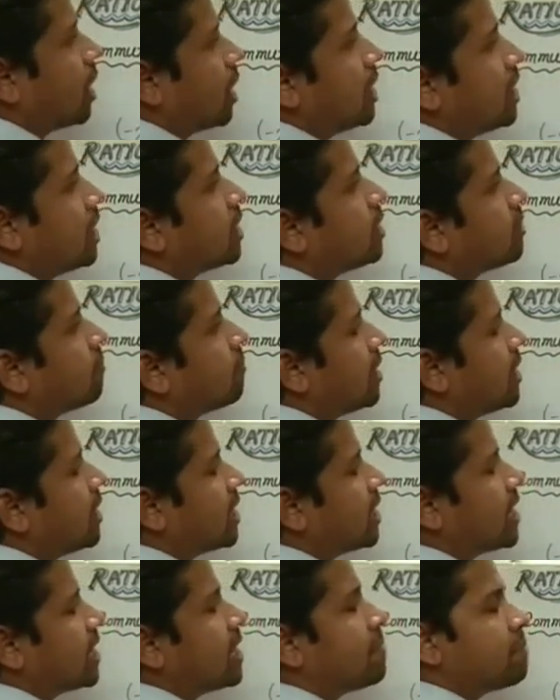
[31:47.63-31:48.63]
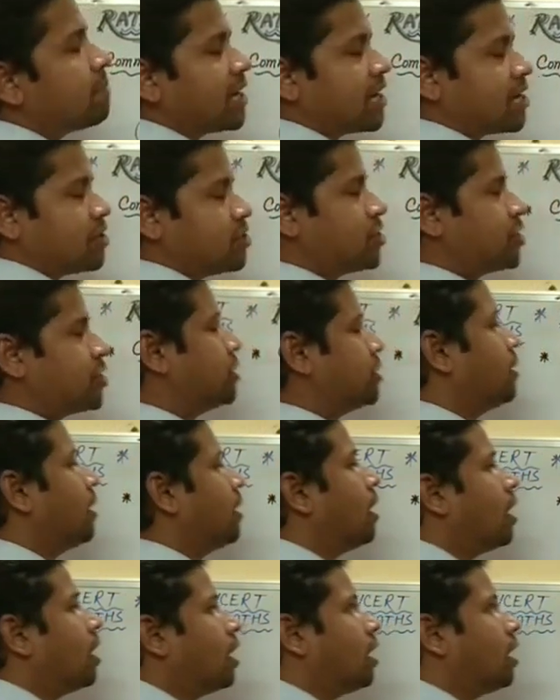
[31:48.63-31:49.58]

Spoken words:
under multiplication.